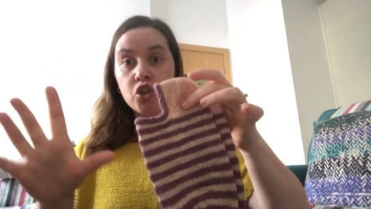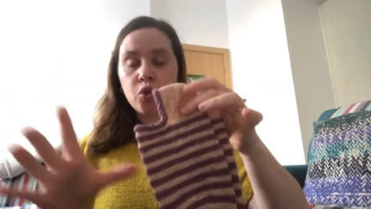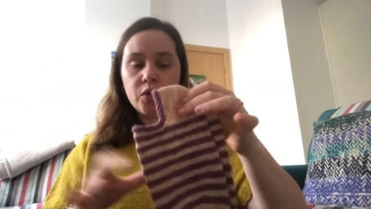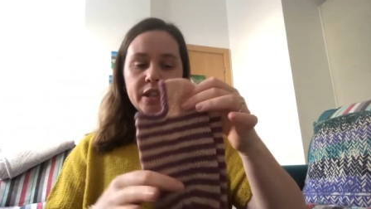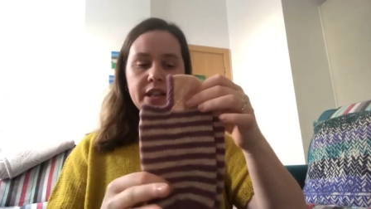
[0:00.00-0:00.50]

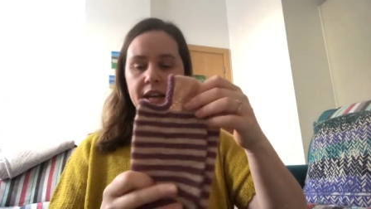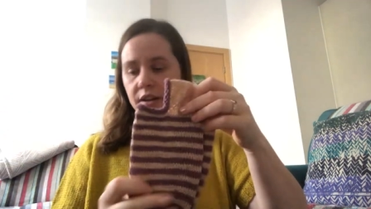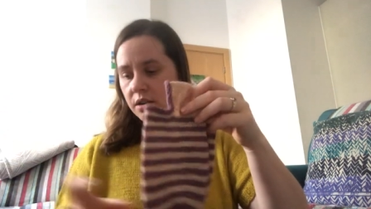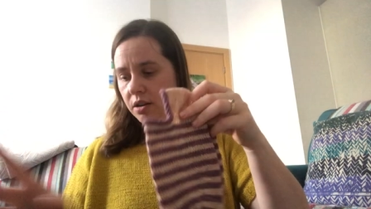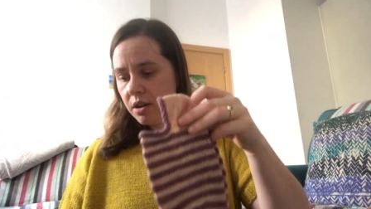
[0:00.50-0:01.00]
shorter
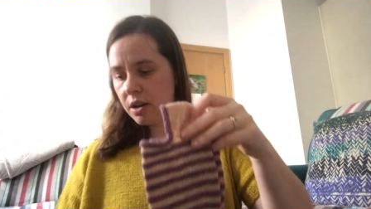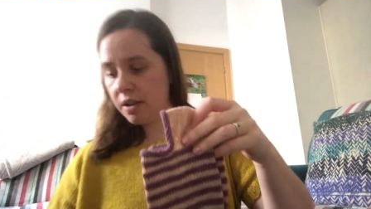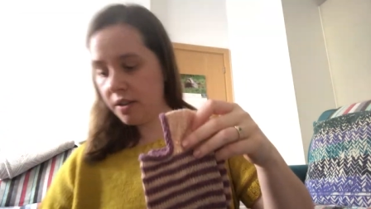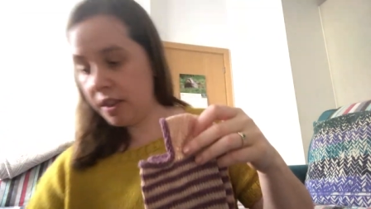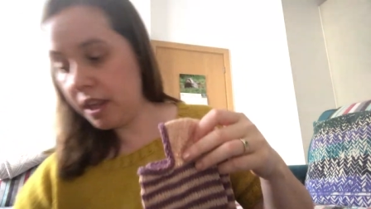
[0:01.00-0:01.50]
than
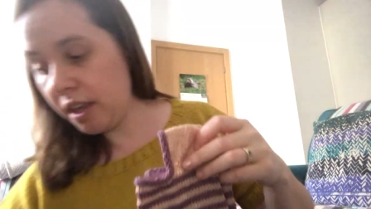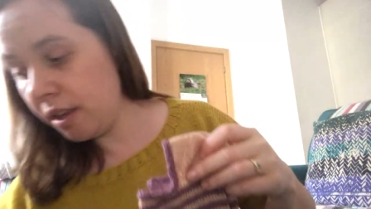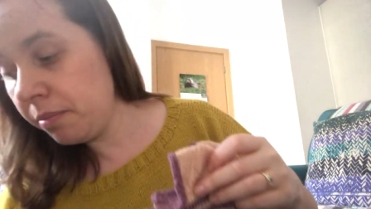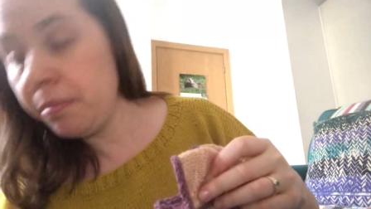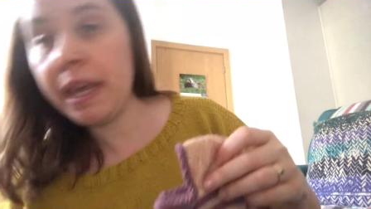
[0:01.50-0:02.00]

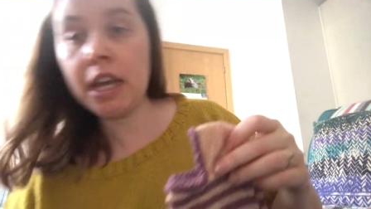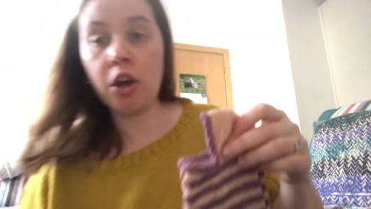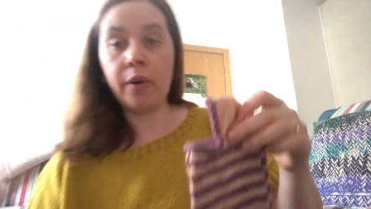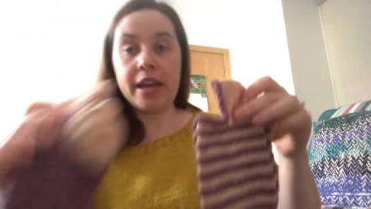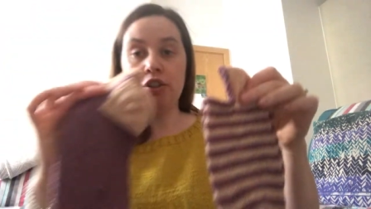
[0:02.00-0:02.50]
the
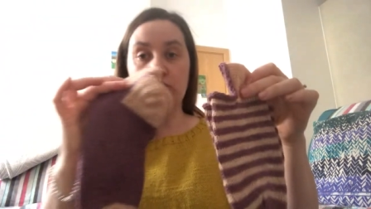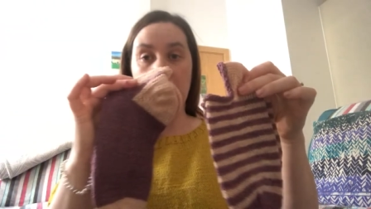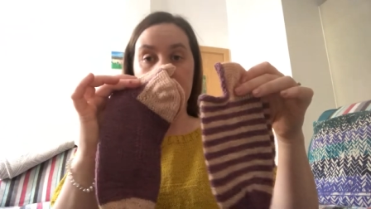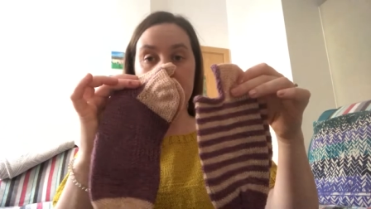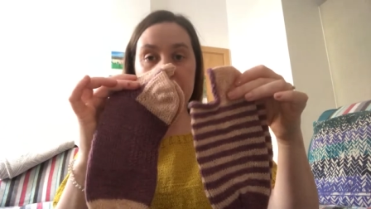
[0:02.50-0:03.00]
picot edge
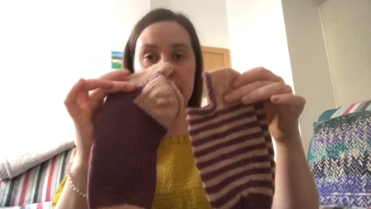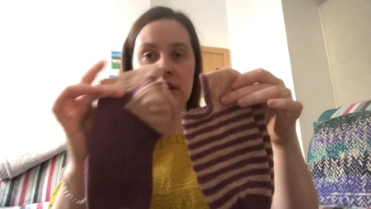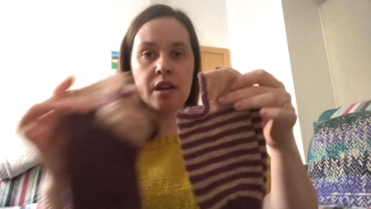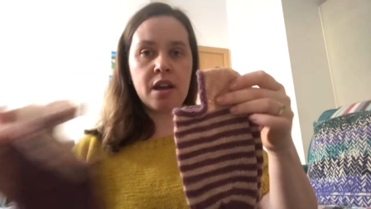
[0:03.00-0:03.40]
ones.